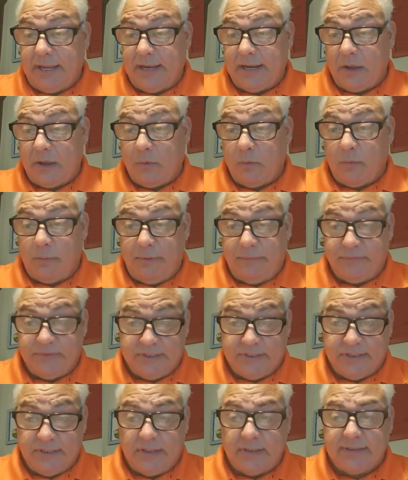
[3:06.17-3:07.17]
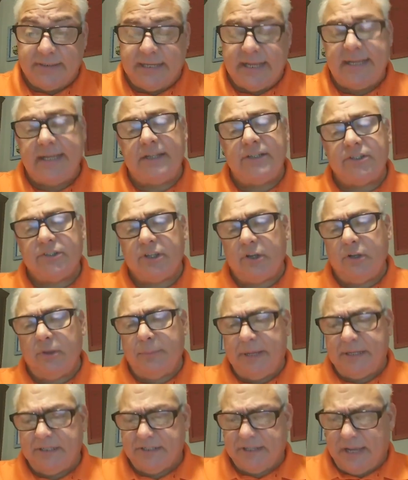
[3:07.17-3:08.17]
and I will be facilitating just a
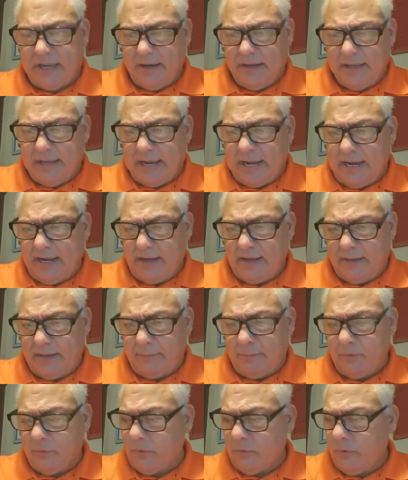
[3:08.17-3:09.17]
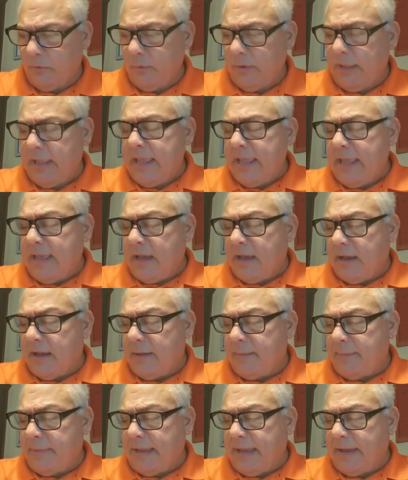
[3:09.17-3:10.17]
little bit, just kind of guiding them through.
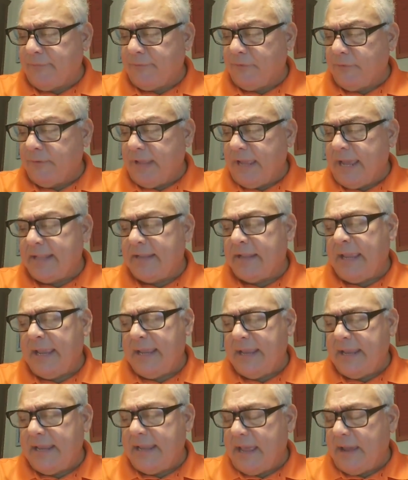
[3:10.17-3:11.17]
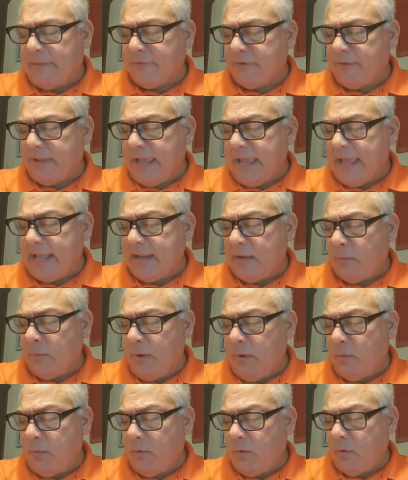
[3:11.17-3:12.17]
After that,
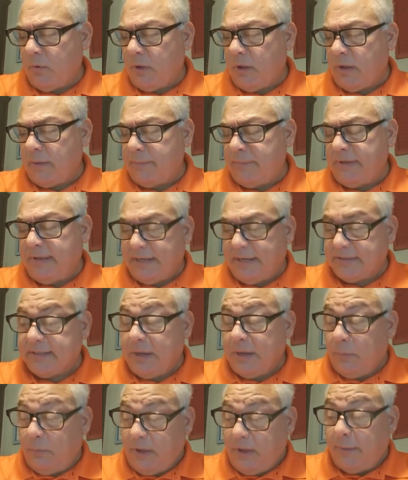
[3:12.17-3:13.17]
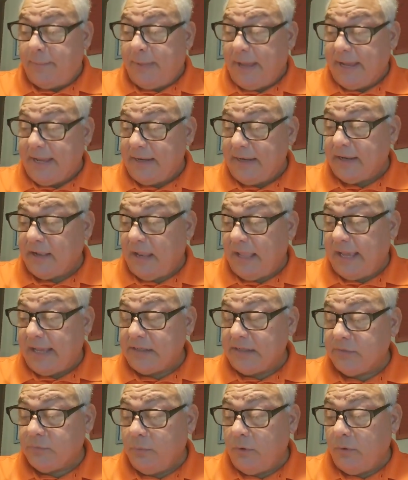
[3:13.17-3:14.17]
we will, the next day we come back into
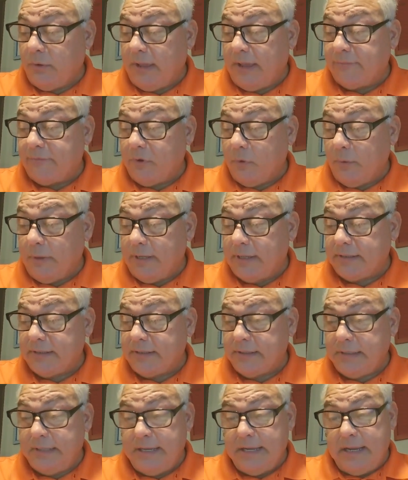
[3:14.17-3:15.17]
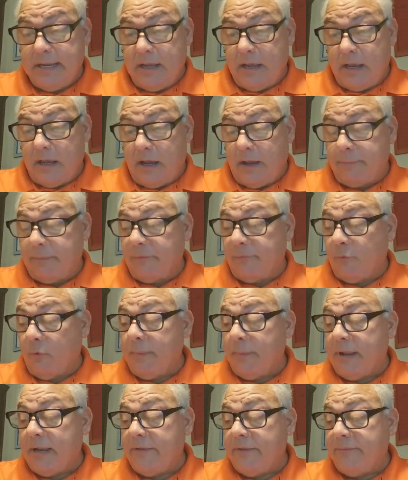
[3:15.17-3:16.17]
class, we'll have a quiz. The
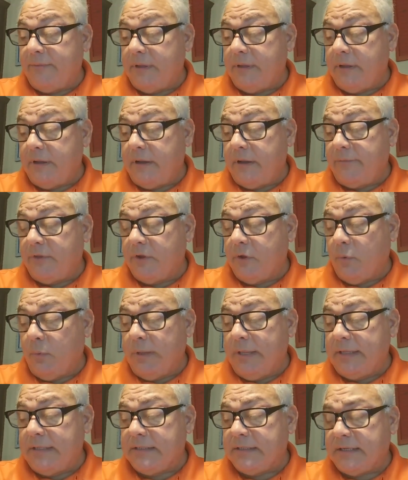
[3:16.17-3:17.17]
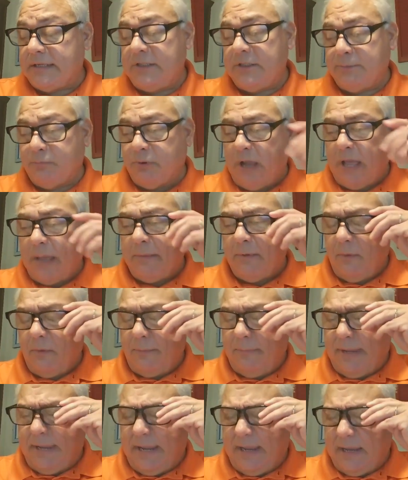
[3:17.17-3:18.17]
format of the quiz is probably
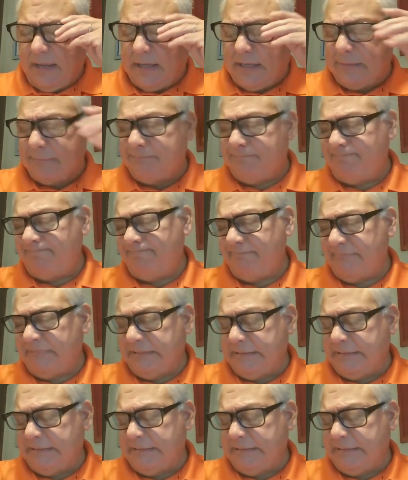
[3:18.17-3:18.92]
going to be, I